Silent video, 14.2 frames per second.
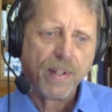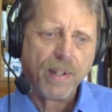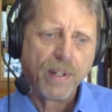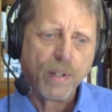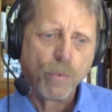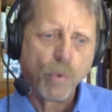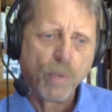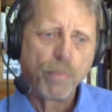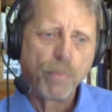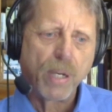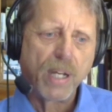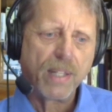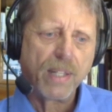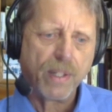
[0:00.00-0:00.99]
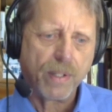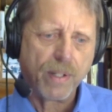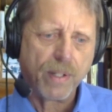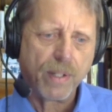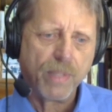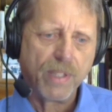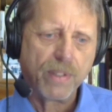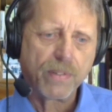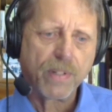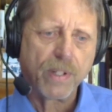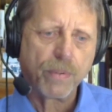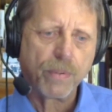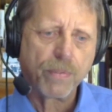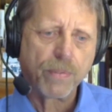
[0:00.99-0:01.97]
One pilot, I mean, this
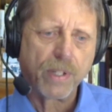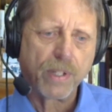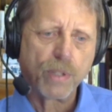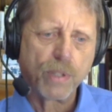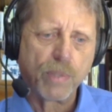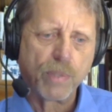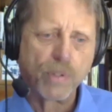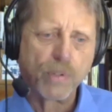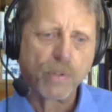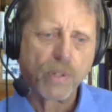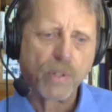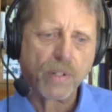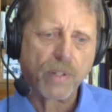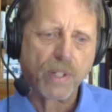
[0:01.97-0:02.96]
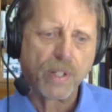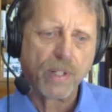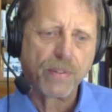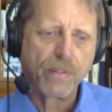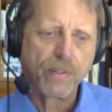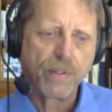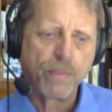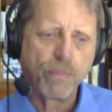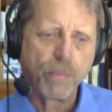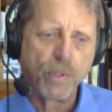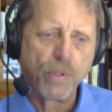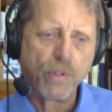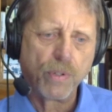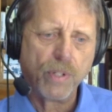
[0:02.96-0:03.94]
guy was flying commercial airlines,
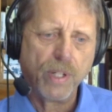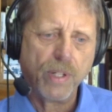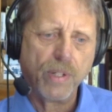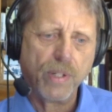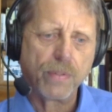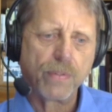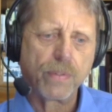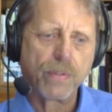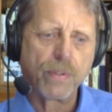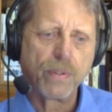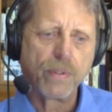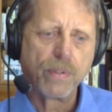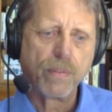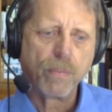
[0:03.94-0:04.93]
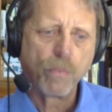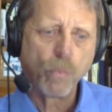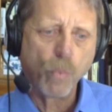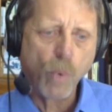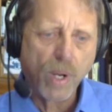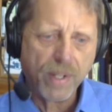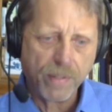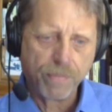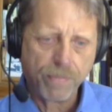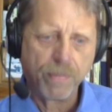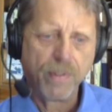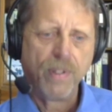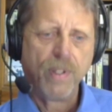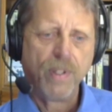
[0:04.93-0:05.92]
murdered his wife
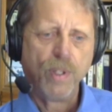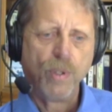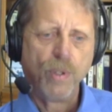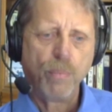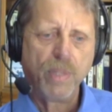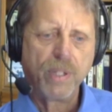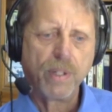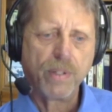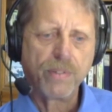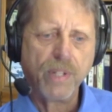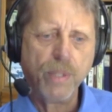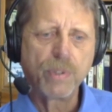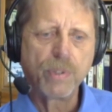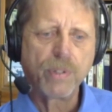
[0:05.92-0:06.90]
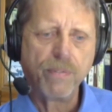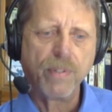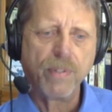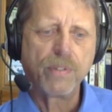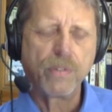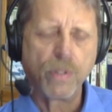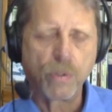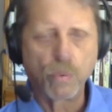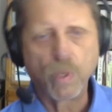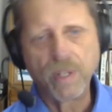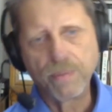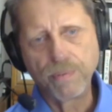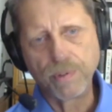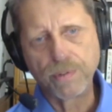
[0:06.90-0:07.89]
because he was convinced his
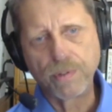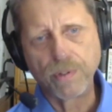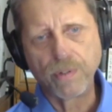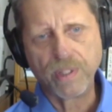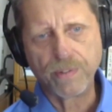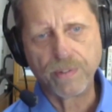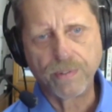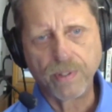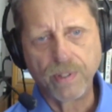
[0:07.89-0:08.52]
wife was turning his son